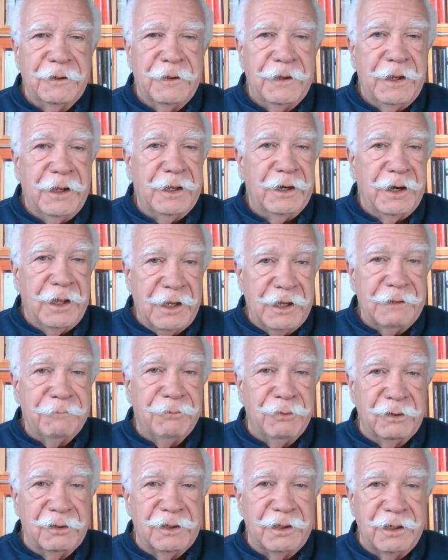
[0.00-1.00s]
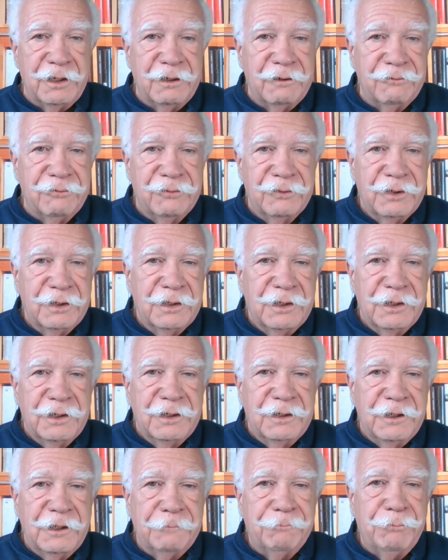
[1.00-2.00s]
And I believe
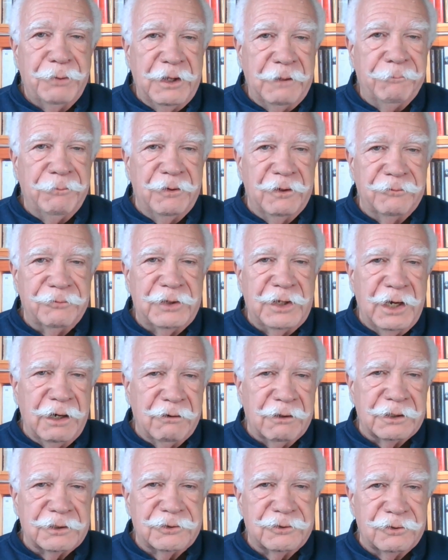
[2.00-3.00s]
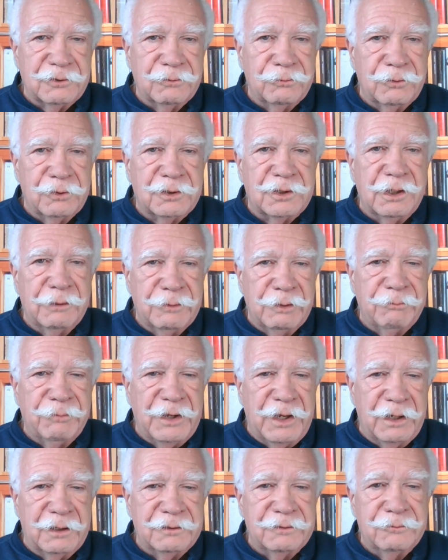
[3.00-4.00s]
that people of character will come
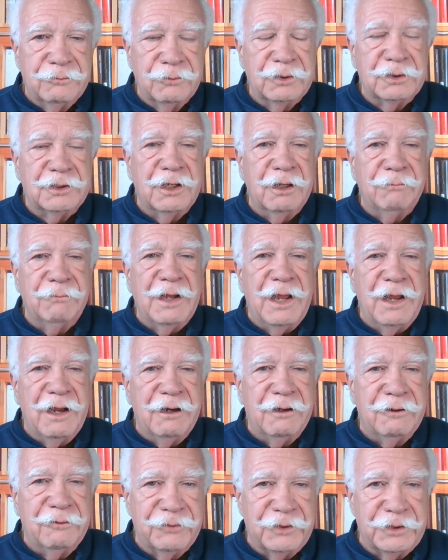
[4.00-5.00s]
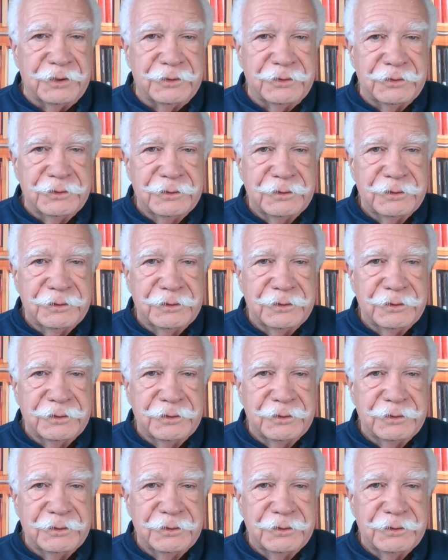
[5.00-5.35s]
out of it.